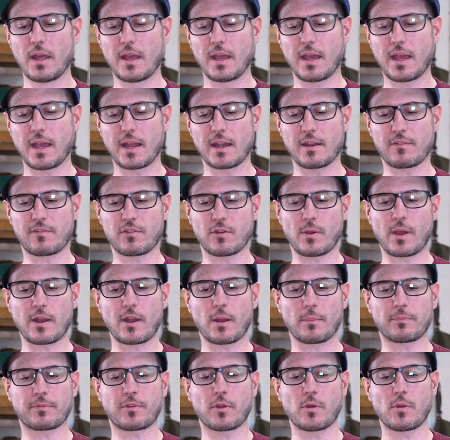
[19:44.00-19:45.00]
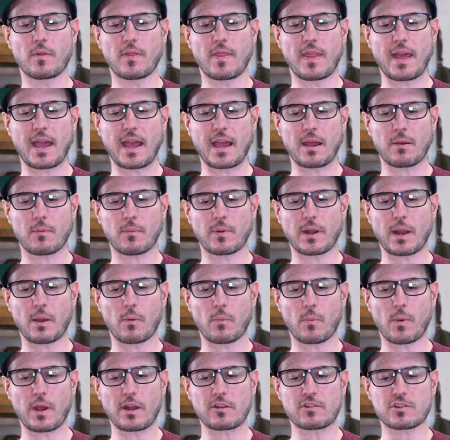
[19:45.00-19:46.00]
And if you end up doing that, when that
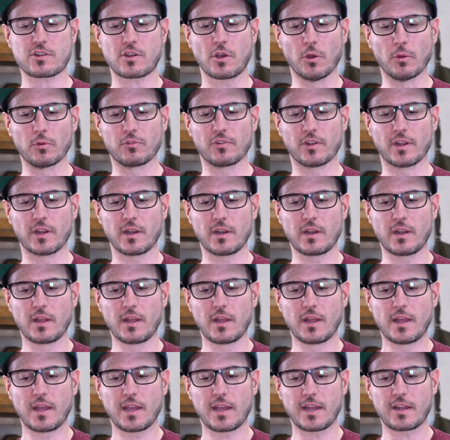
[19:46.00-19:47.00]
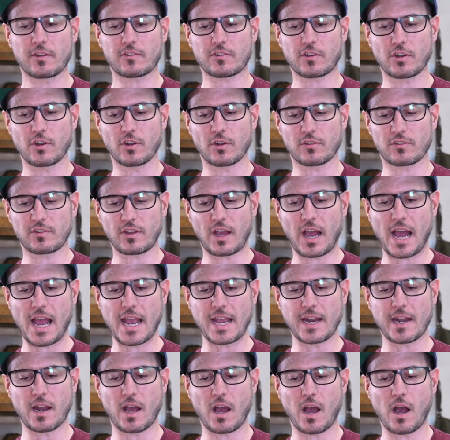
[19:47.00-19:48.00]
wedge goes in, it's going to
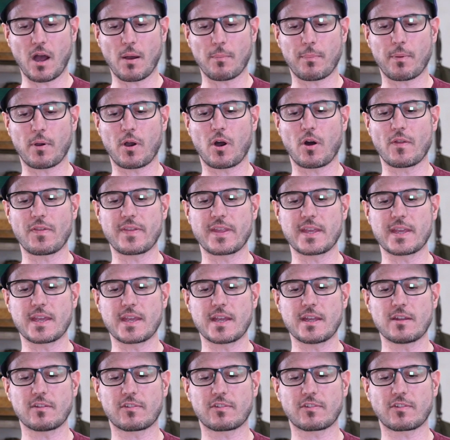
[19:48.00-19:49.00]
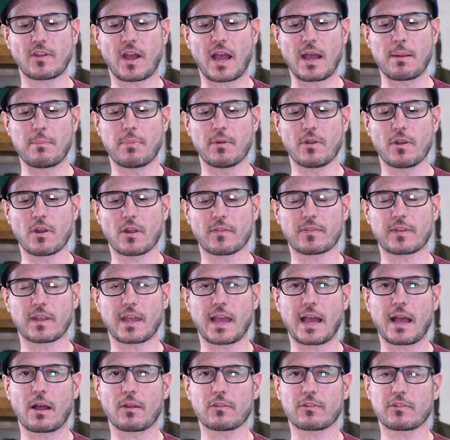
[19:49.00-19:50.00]
tighten up on the inside but not the
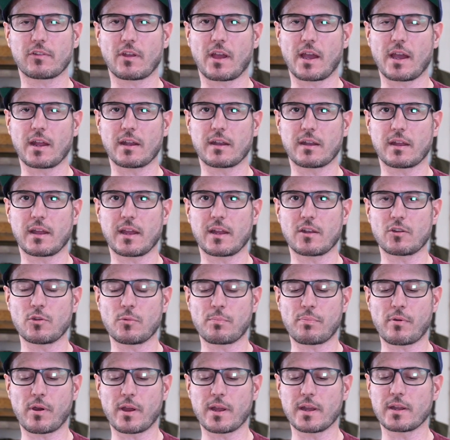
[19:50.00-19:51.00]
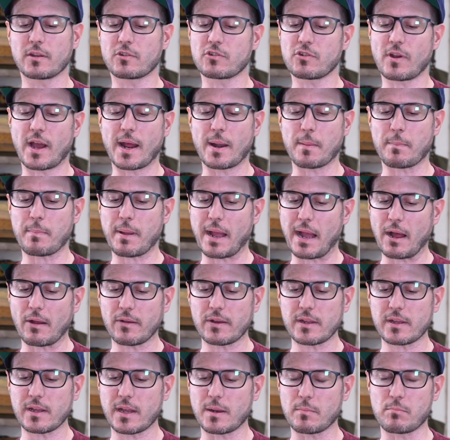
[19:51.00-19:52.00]
outside, and you'll probably try to pound
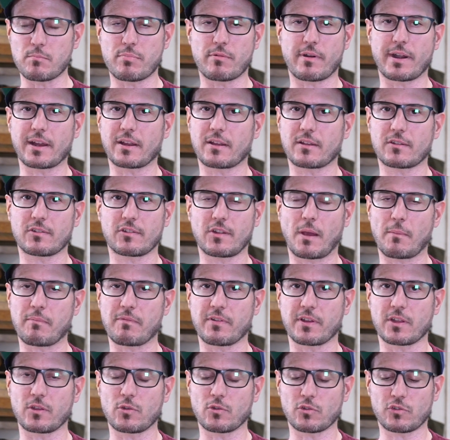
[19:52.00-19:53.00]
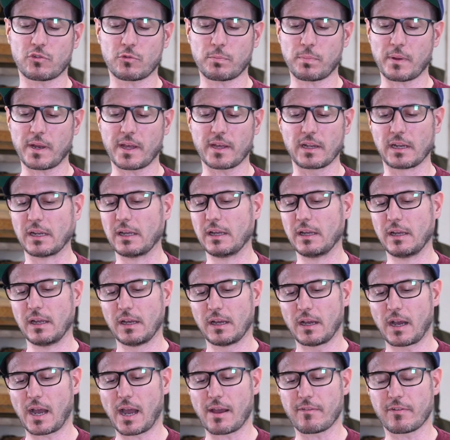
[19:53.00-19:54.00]
it and break something. You'll split
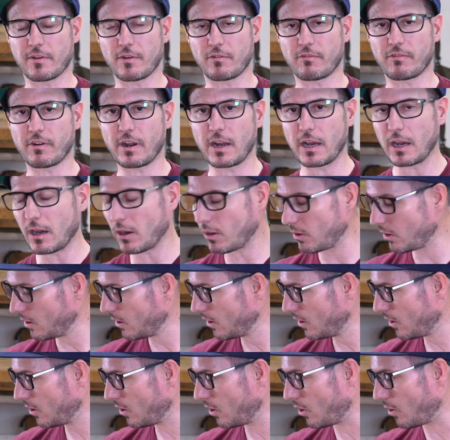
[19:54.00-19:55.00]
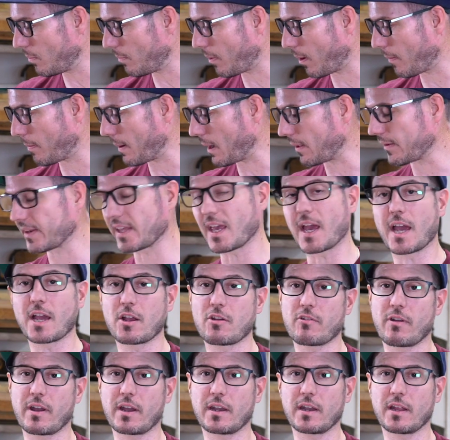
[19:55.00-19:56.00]
either the rail or pop out the end
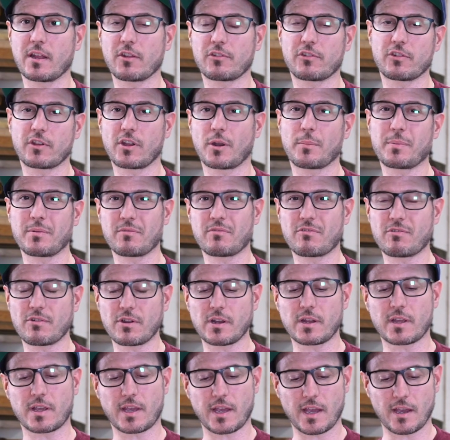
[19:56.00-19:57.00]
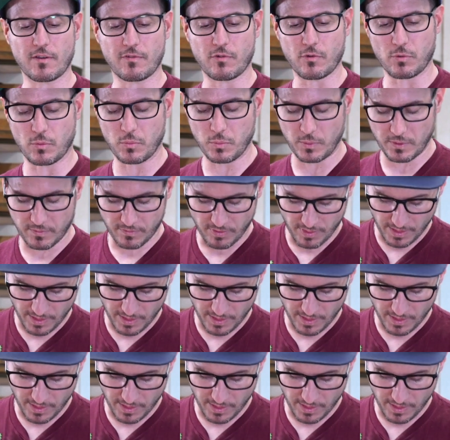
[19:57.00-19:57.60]
grain there, so you've got to be really careful with